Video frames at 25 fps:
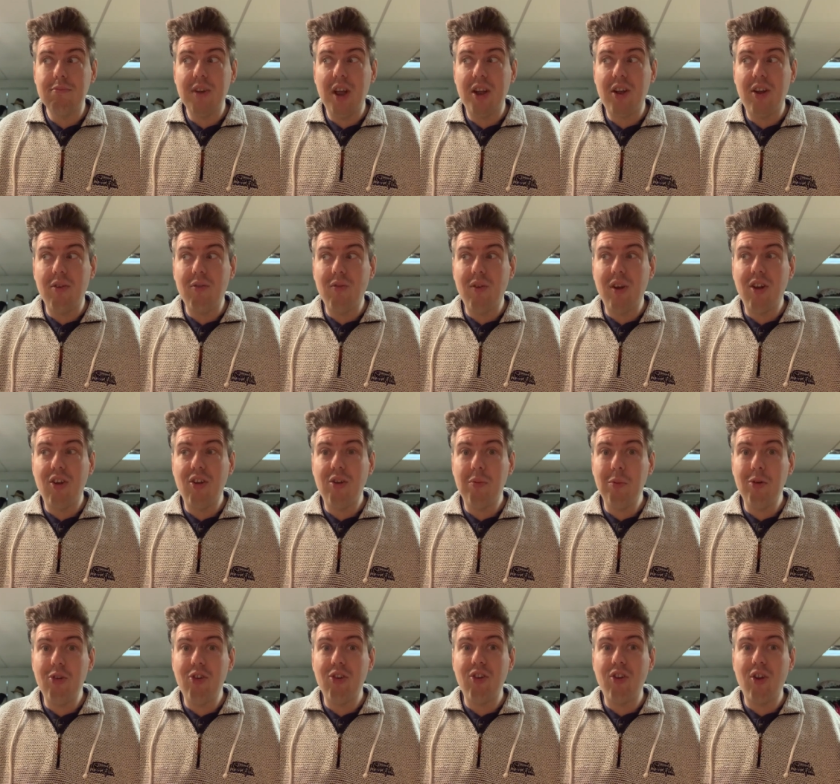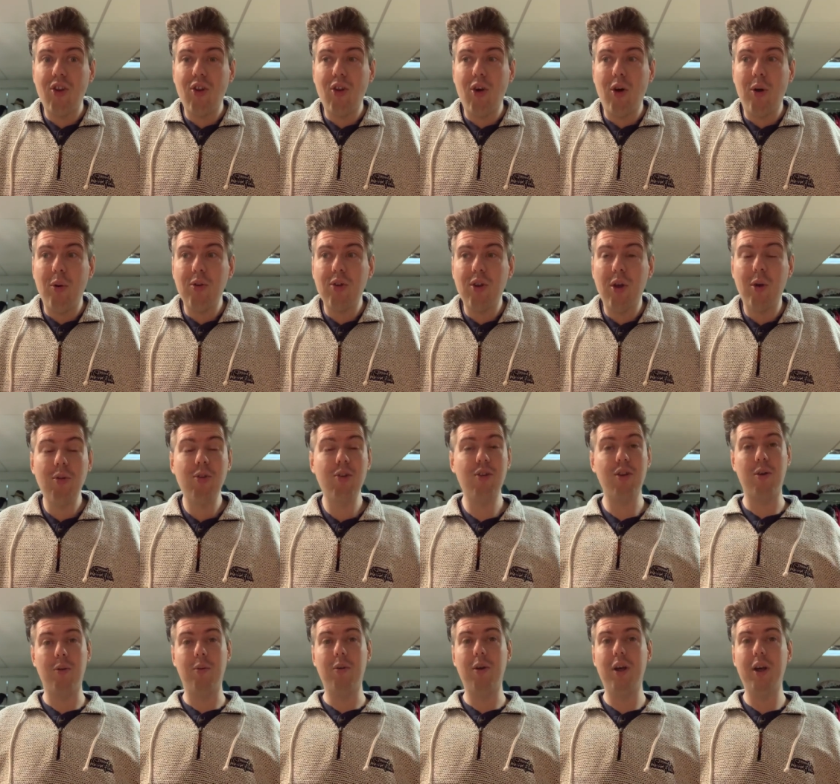I didn't read as much as I thought I was going
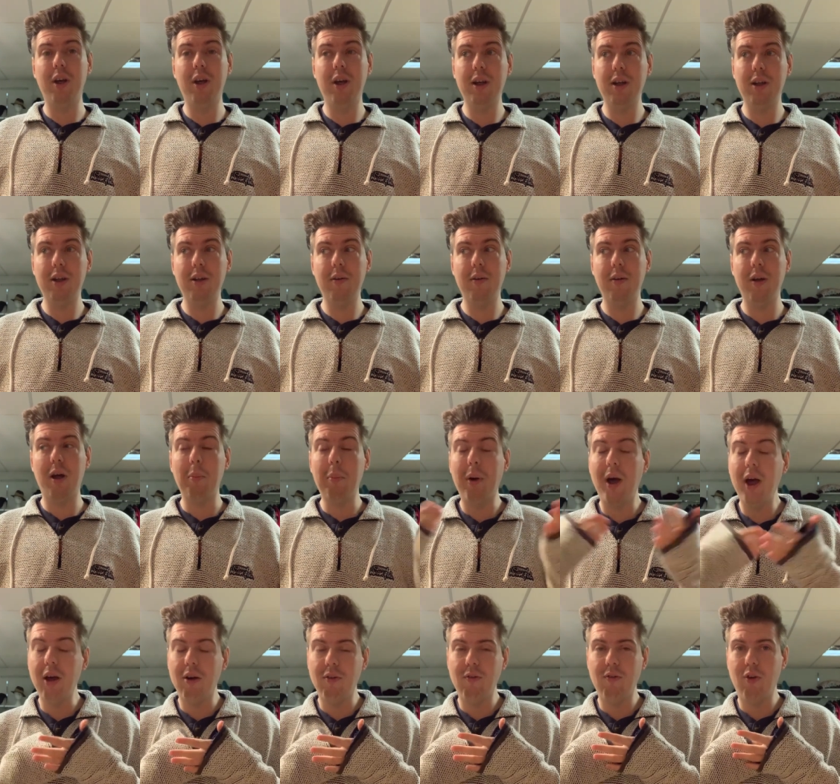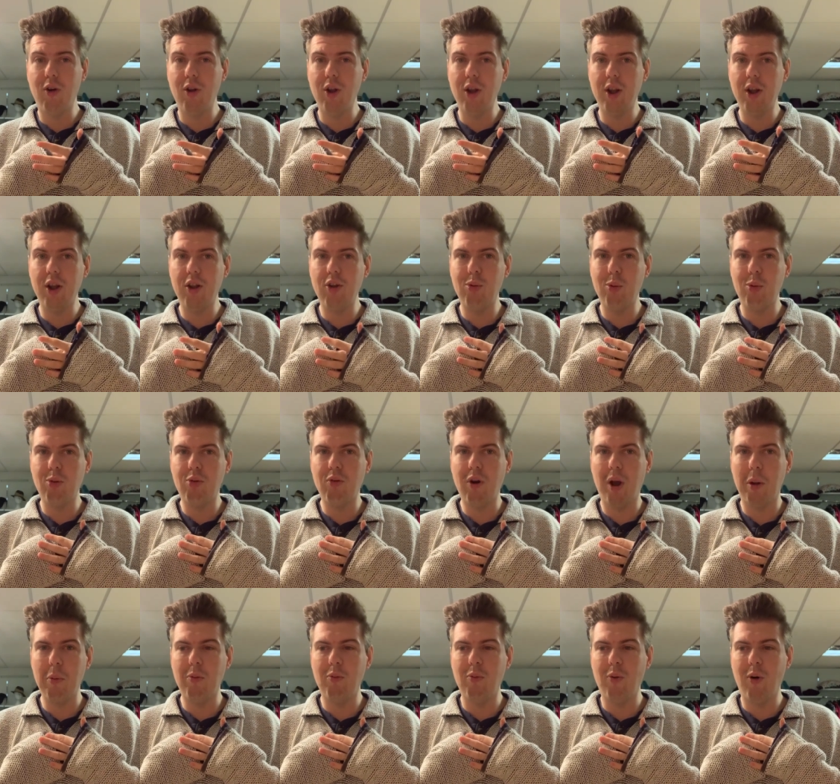to. I might have fallen into a
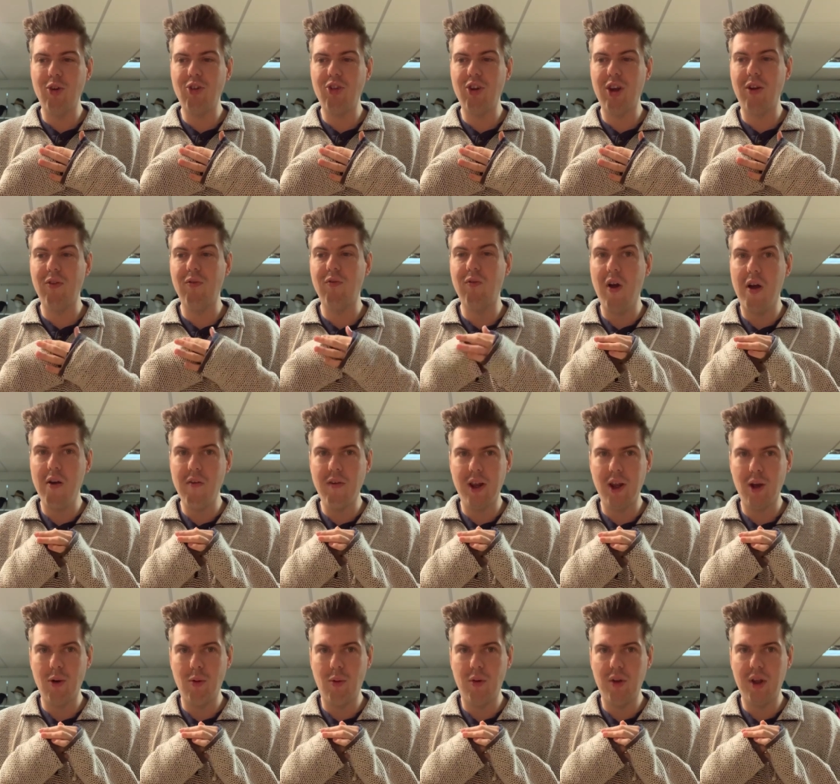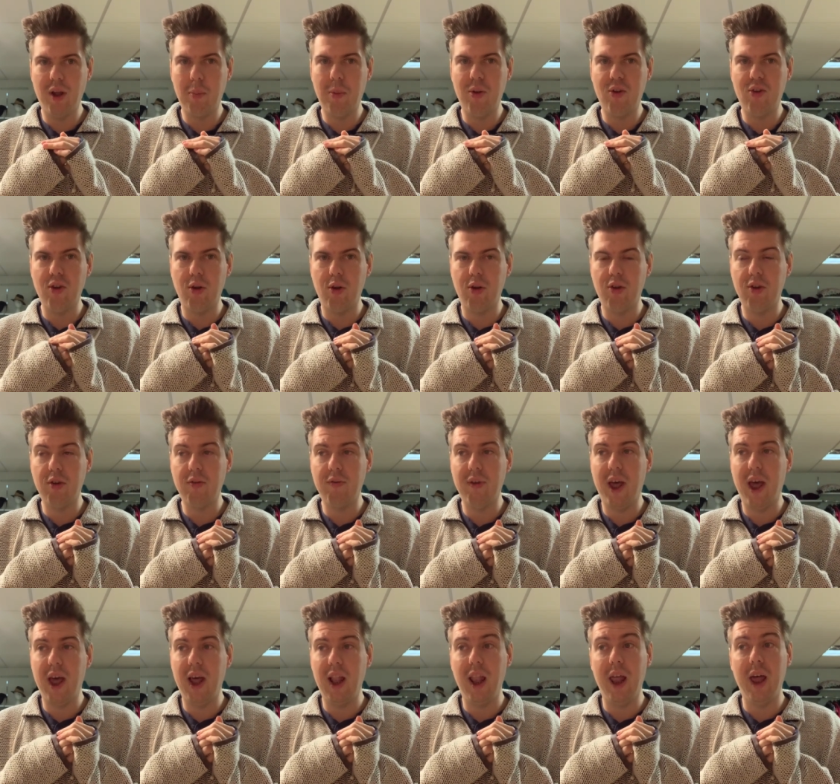trap of watching very old episodes of
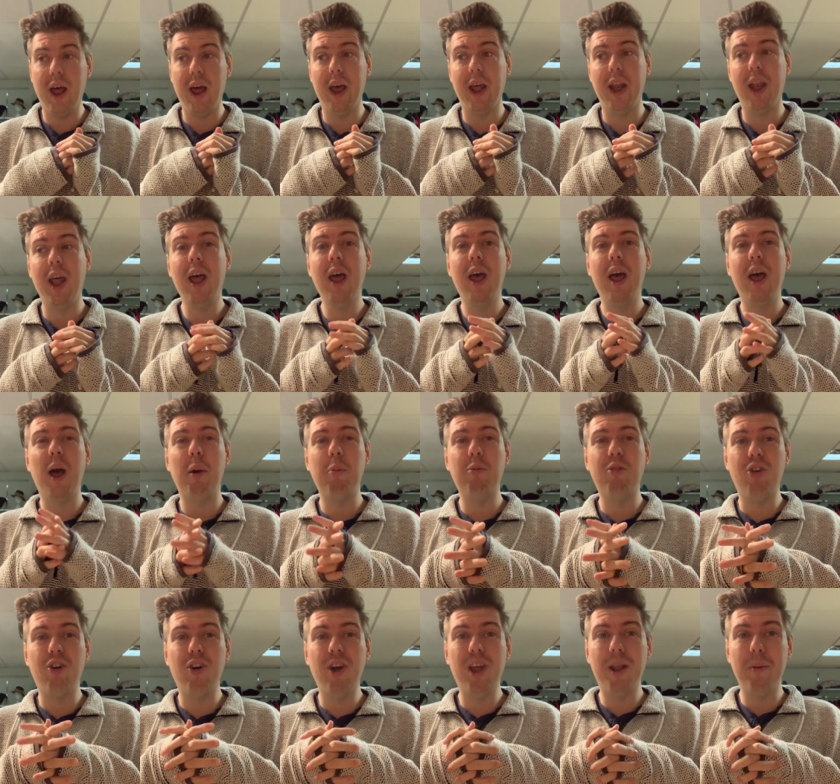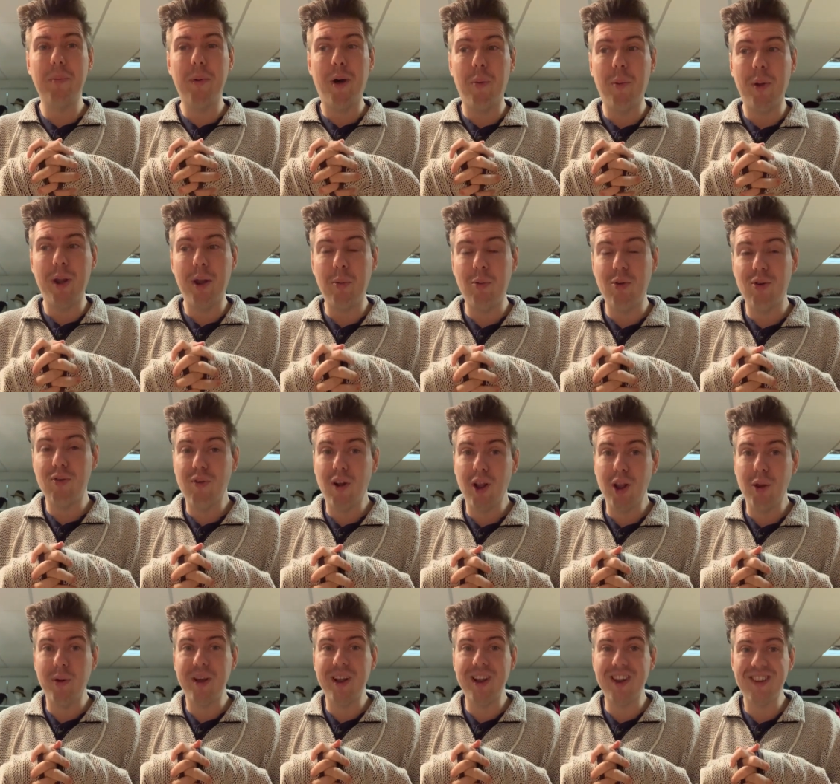Airline. I'm talking about when it was
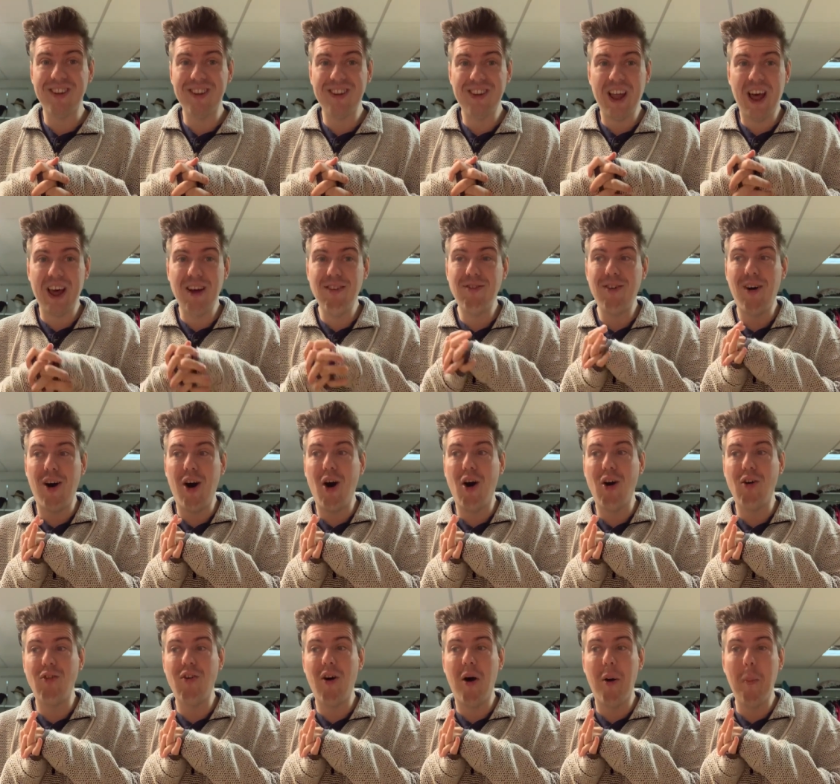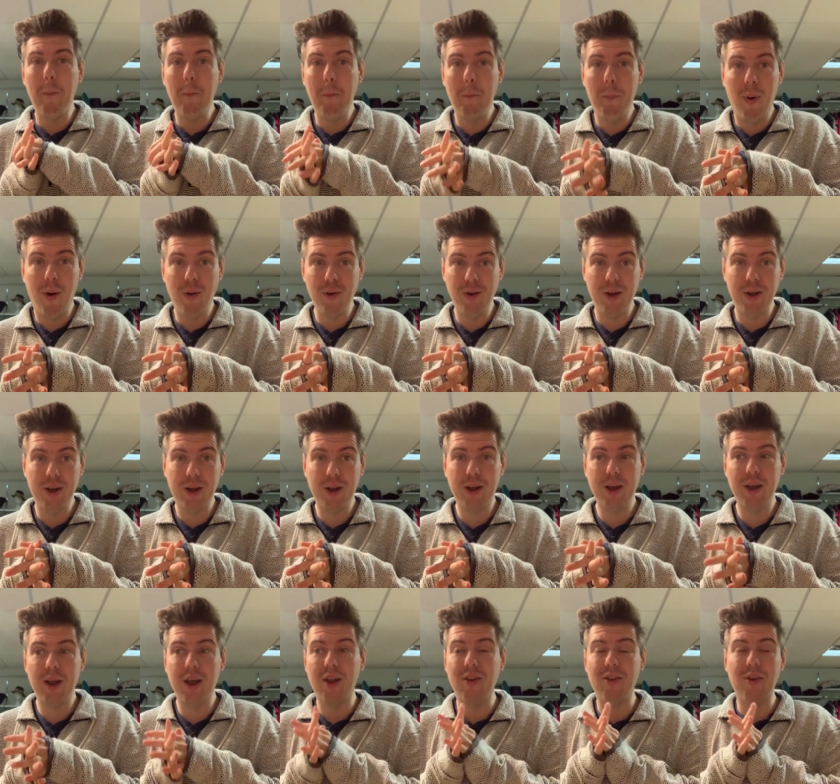following the staff of
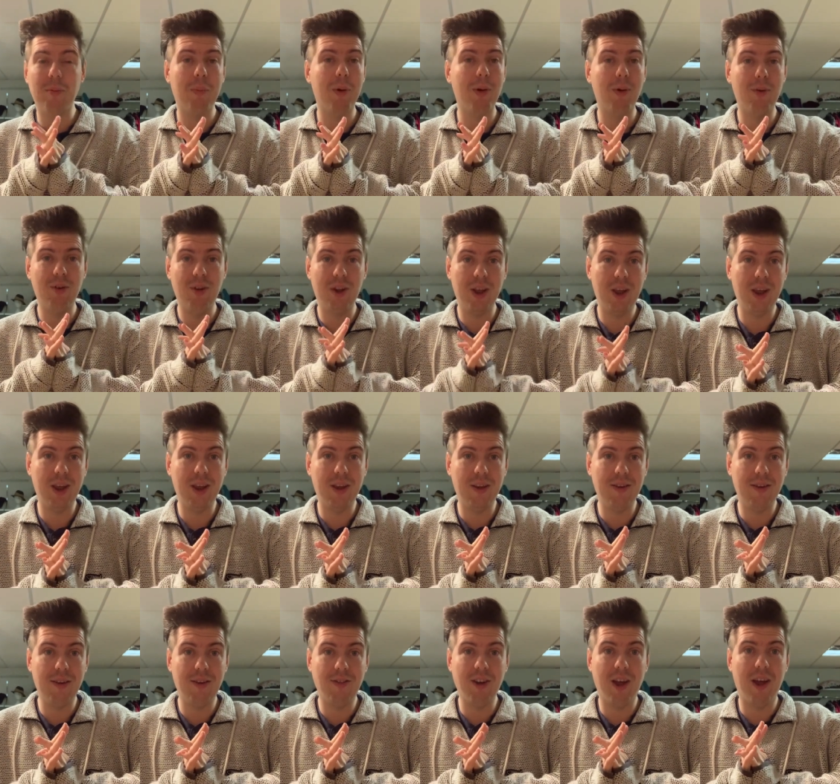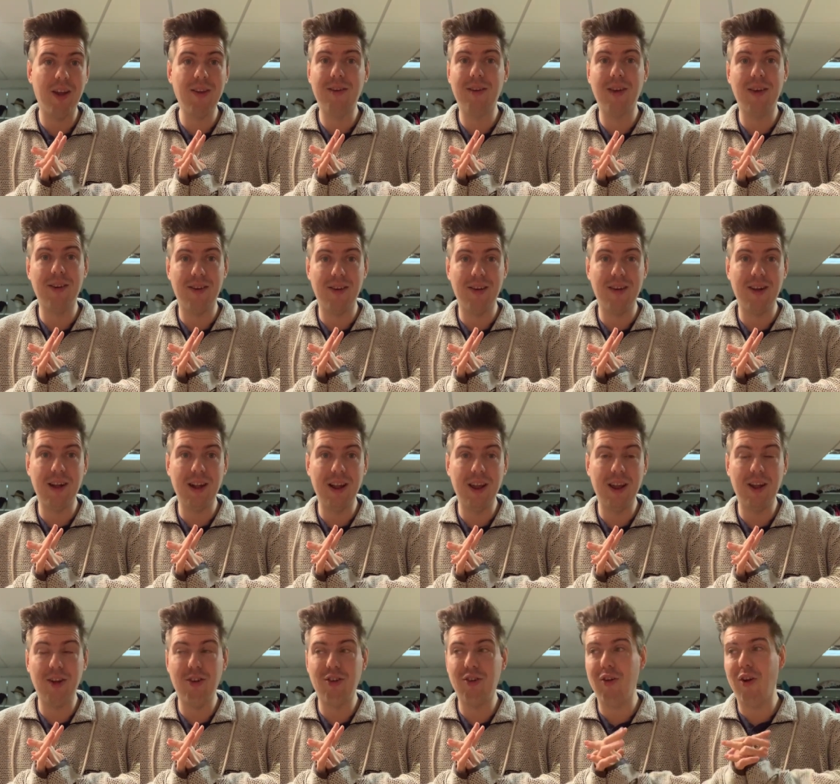Monarch as opposed to EasyJet, as it did
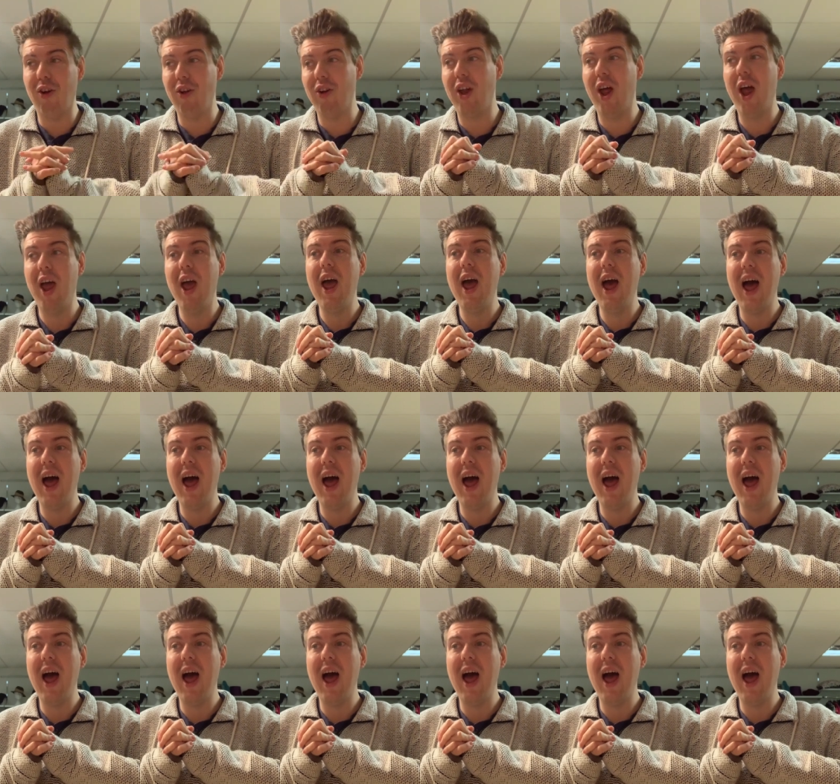later on.